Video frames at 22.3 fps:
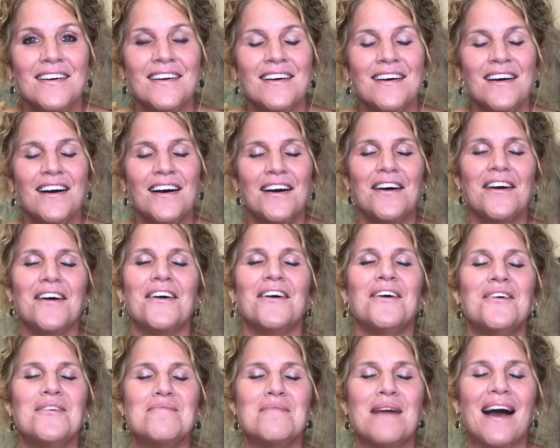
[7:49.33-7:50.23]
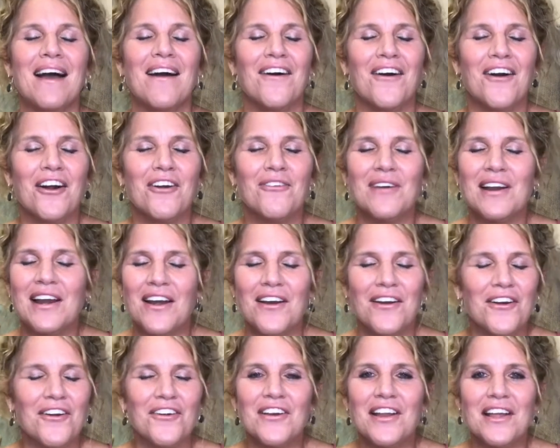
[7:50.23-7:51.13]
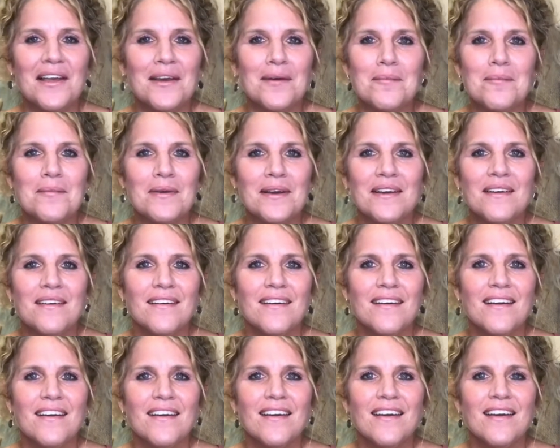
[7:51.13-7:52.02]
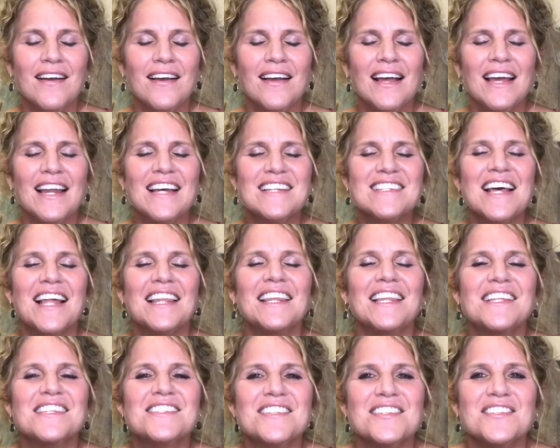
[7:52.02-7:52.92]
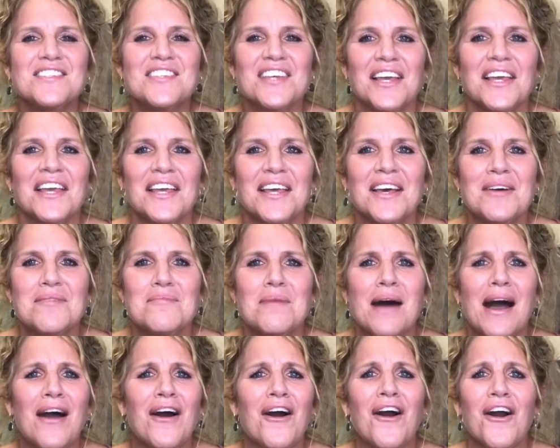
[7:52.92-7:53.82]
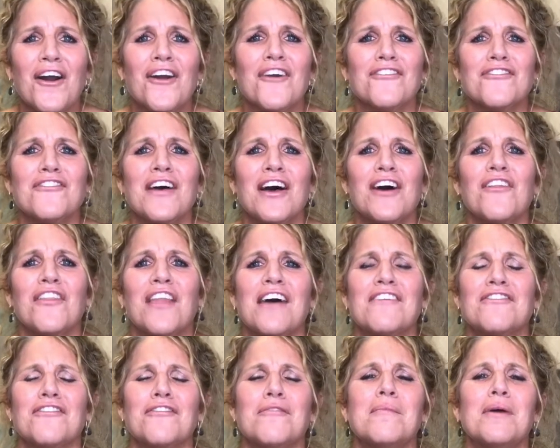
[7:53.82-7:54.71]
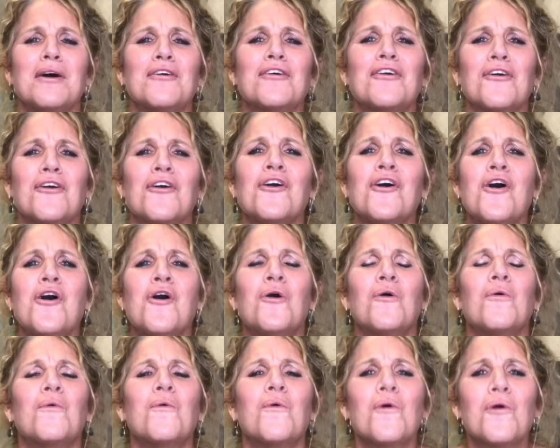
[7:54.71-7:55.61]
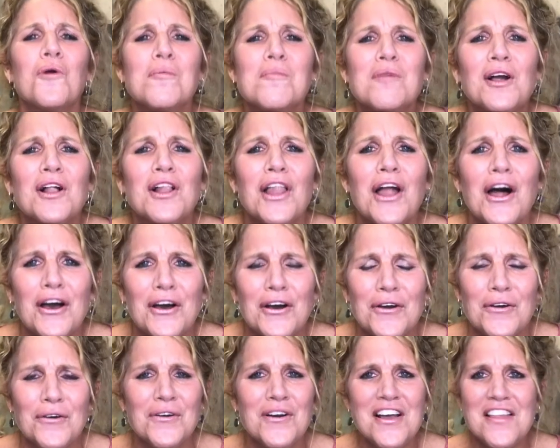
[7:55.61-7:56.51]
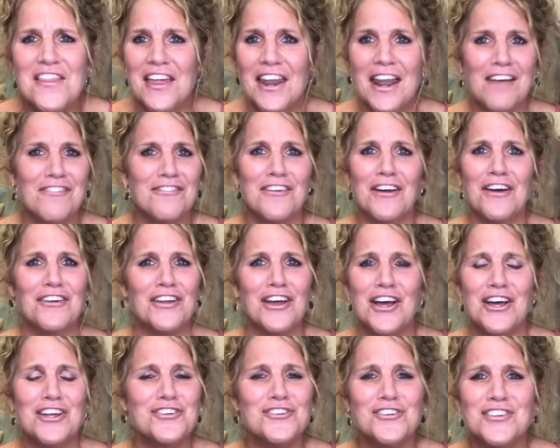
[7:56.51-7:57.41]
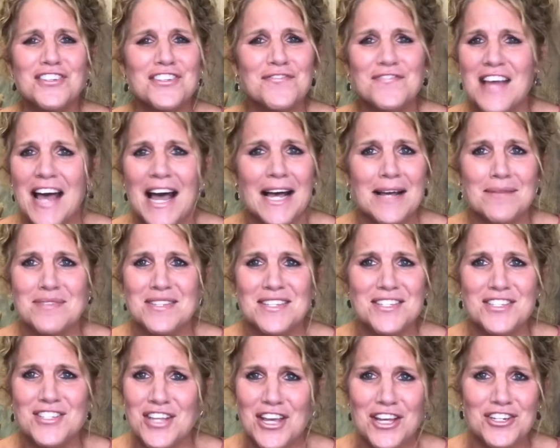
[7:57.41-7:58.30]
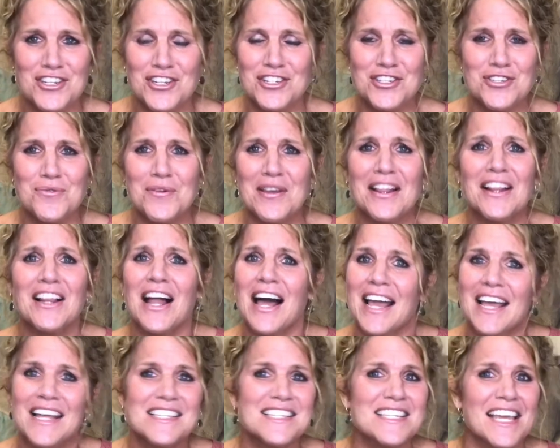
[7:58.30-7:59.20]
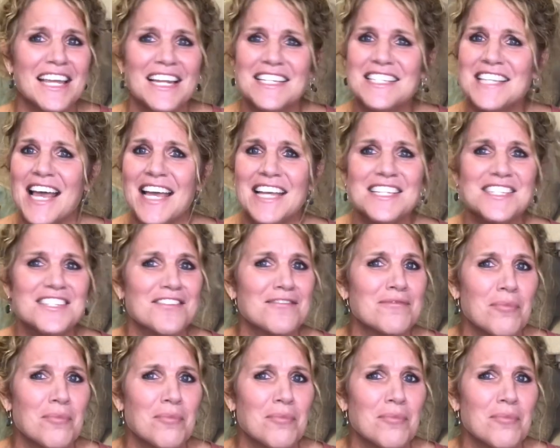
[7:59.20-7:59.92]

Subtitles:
Oh, my heart when I heard him. And as I listened to him, my heart felt that familiar warm glow that I felt hundreds of times in sessions when clients get a taste of